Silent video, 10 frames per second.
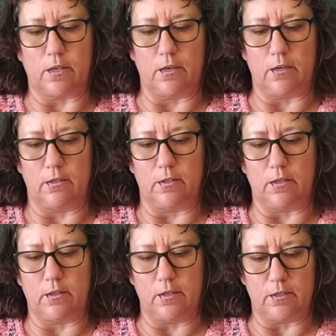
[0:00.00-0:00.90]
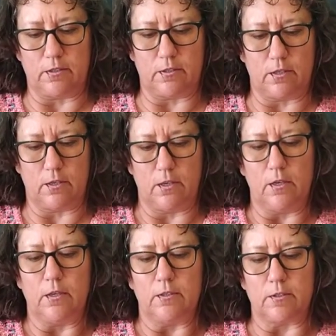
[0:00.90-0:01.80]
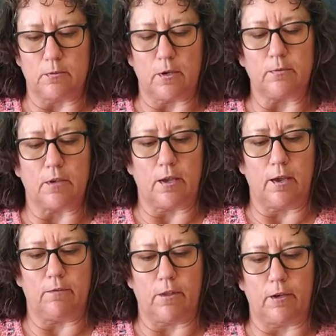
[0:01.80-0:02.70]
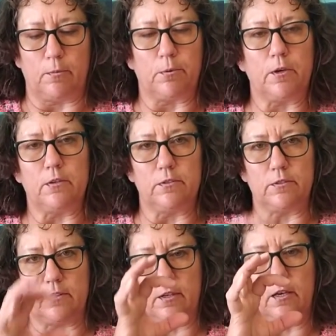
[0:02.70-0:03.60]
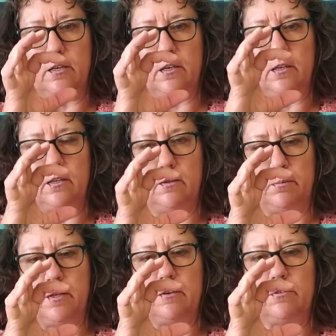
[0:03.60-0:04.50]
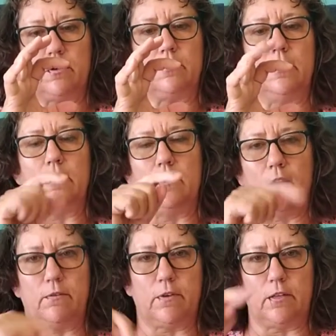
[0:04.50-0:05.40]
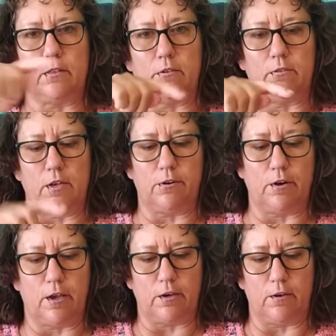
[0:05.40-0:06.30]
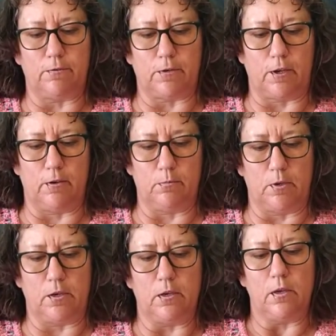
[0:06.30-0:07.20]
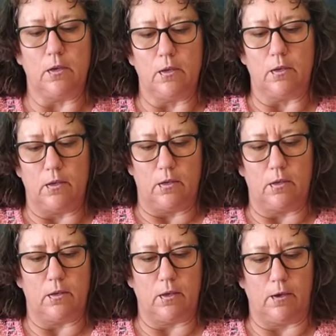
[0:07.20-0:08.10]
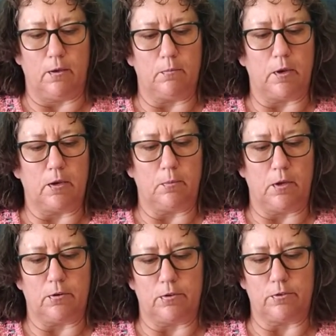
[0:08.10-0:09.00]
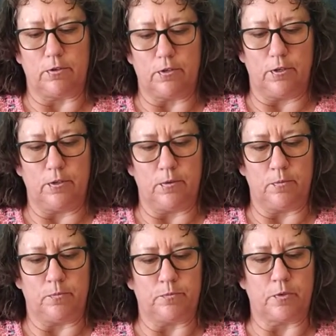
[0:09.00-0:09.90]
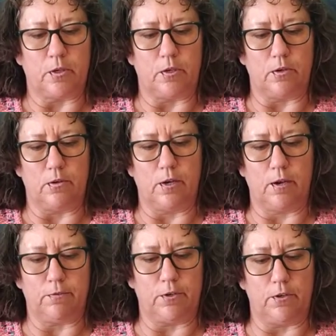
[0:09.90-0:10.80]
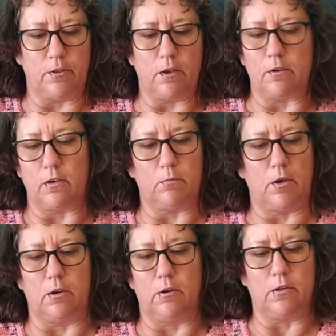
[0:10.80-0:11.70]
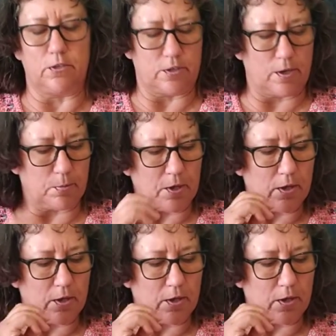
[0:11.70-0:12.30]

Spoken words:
kind of go like this. Sometimes I have like a Pringles lid, a plastic lid that I've cut the center out of to help me make a better circle. You don't have to do that. You can make a heart shape.